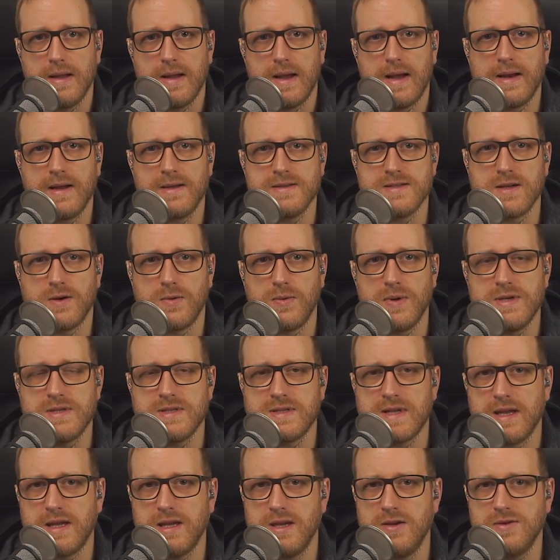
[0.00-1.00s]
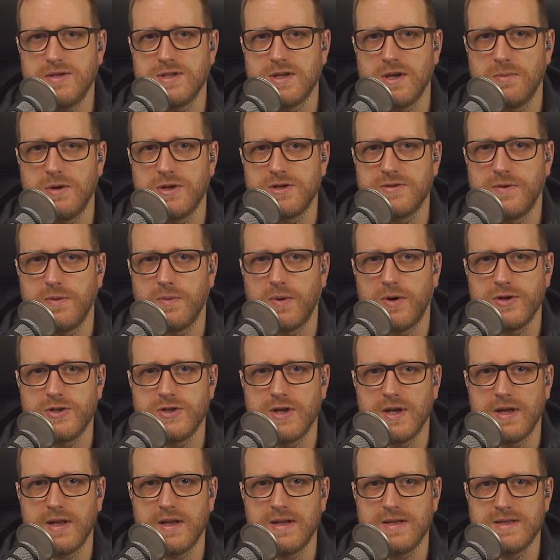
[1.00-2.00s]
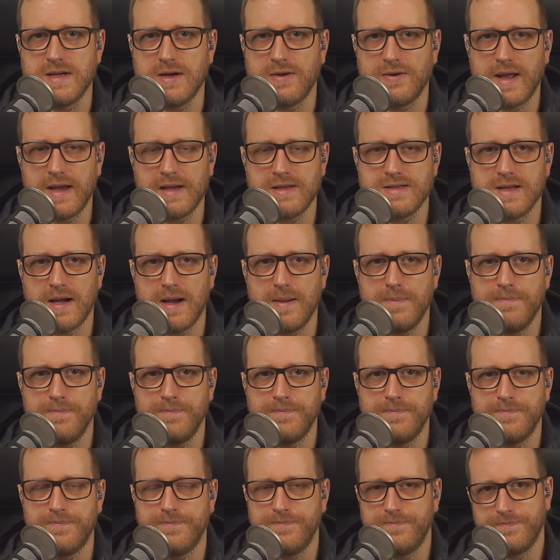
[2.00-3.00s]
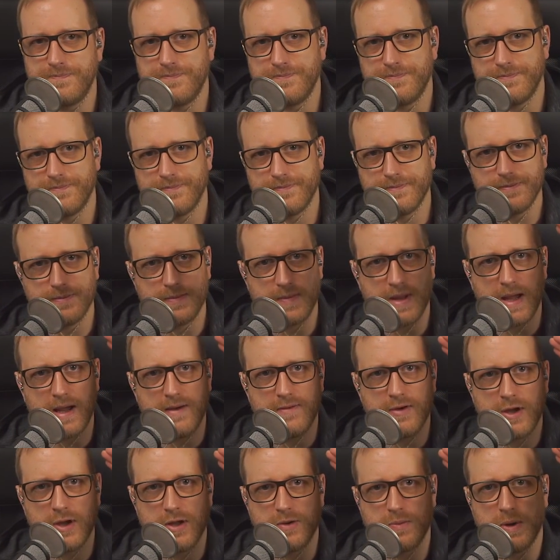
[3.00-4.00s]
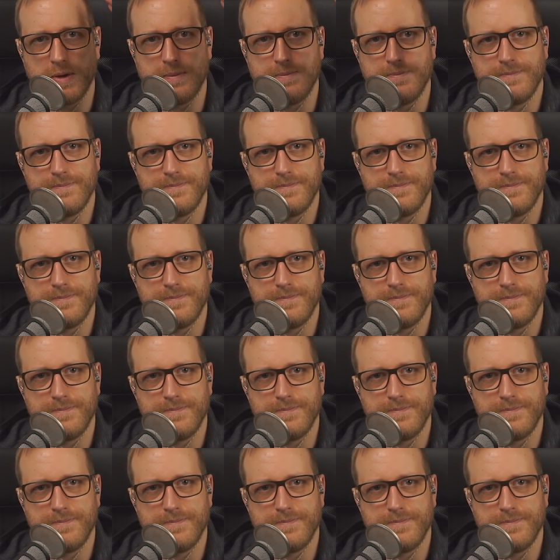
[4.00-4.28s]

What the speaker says: And as always, thank you so much for watching, and until next time, have a good one.